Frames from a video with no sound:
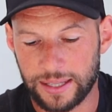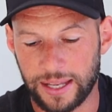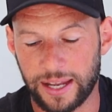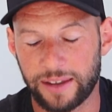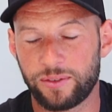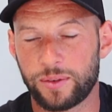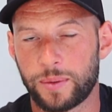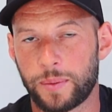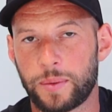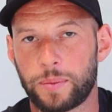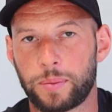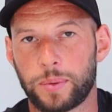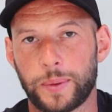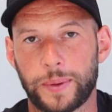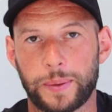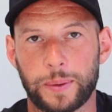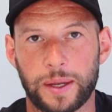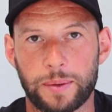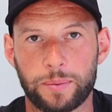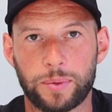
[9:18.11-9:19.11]
They haven't
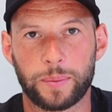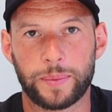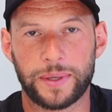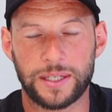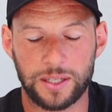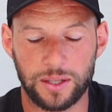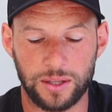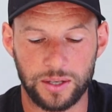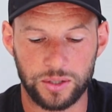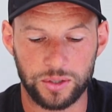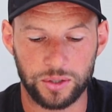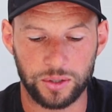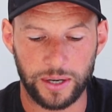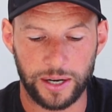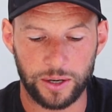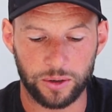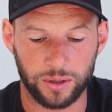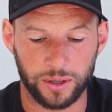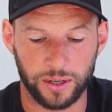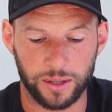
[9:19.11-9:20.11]
implemented this new
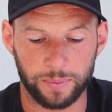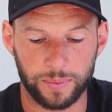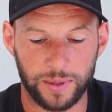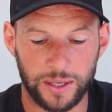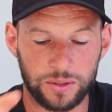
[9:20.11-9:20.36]
algorithm.